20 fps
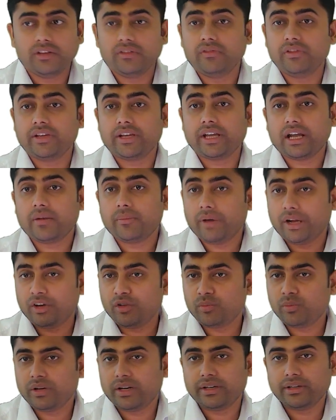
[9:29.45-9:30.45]
We can
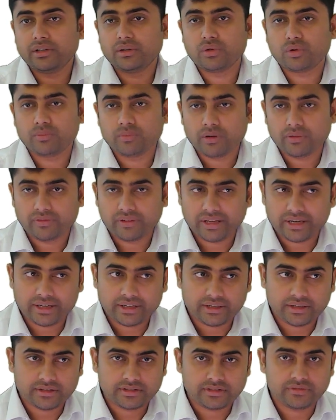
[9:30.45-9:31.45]
manipulate the group of
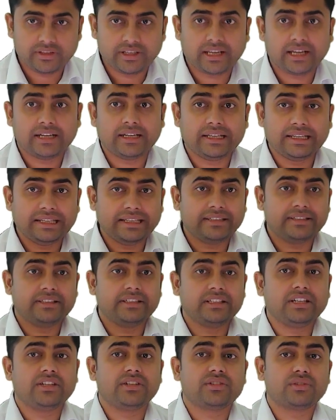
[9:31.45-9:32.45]
characters. We can
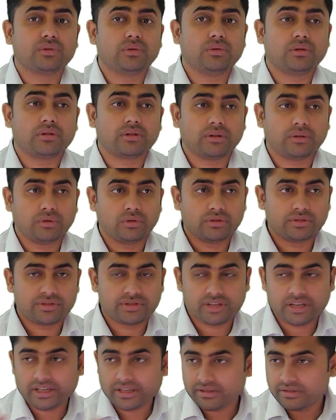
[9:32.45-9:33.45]
easily store
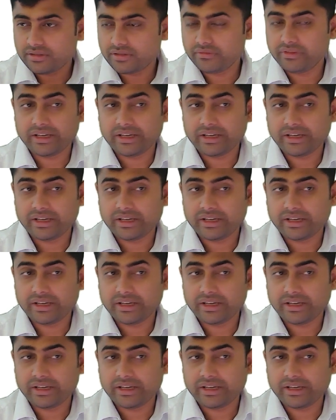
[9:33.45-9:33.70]
strings.